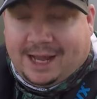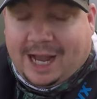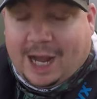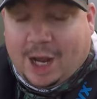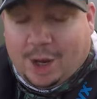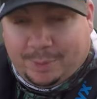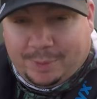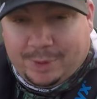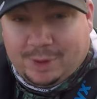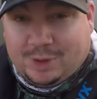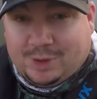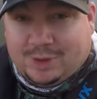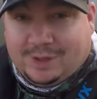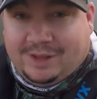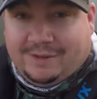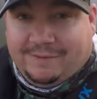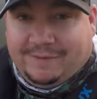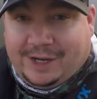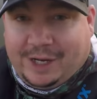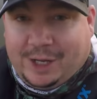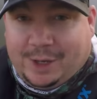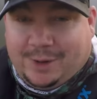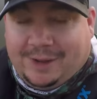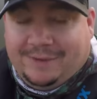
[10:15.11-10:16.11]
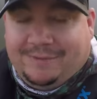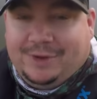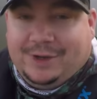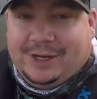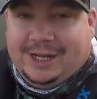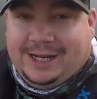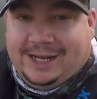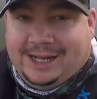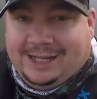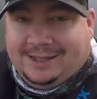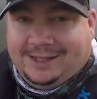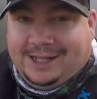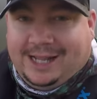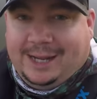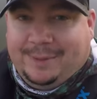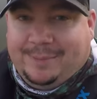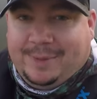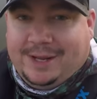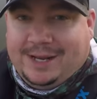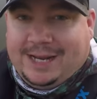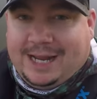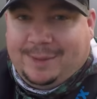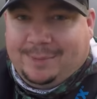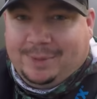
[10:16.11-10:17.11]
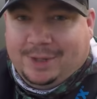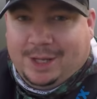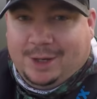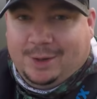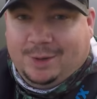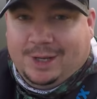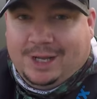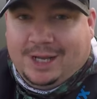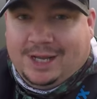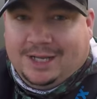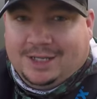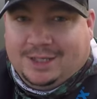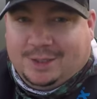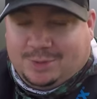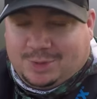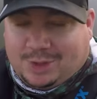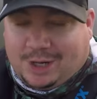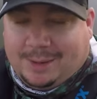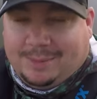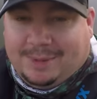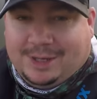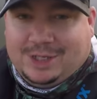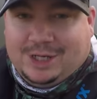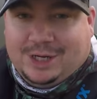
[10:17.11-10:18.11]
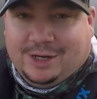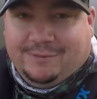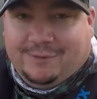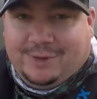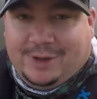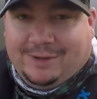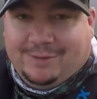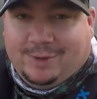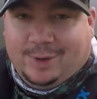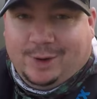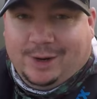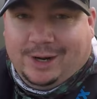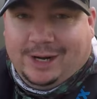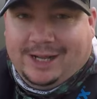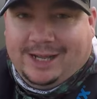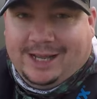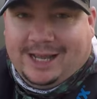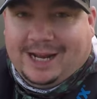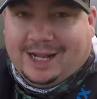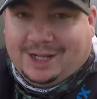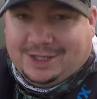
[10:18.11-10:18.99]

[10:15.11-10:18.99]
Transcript: I hope you enjoyed the video. If you did, hit the like button down below. Subscribe to my channel if you haven't already, and